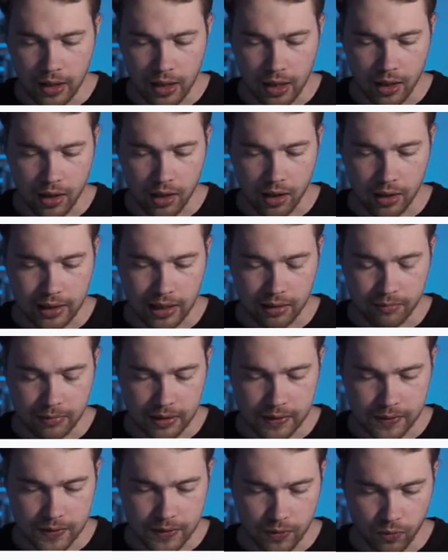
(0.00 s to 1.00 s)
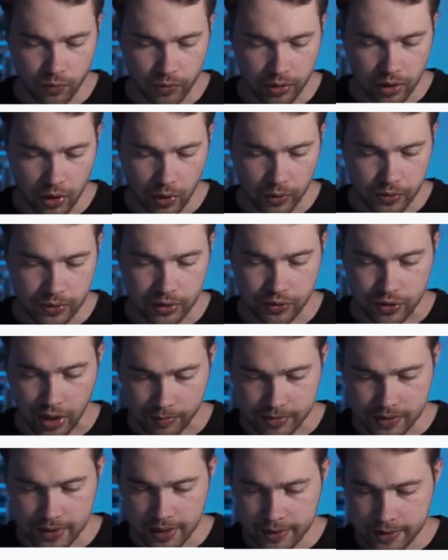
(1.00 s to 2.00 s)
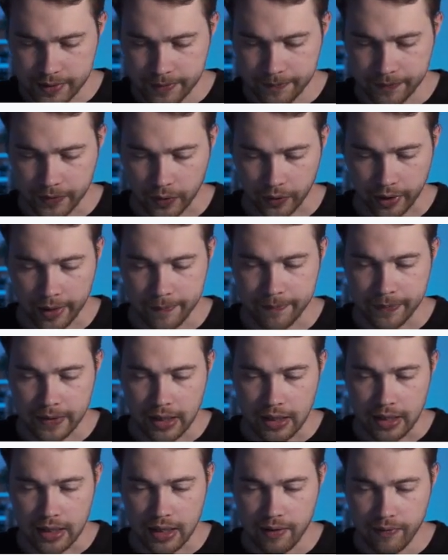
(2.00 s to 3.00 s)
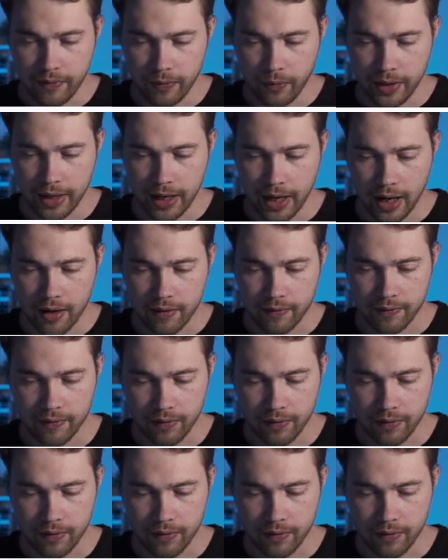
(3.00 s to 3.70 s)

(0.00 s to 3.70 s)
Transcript: That means we go to the trap state, okay. If we have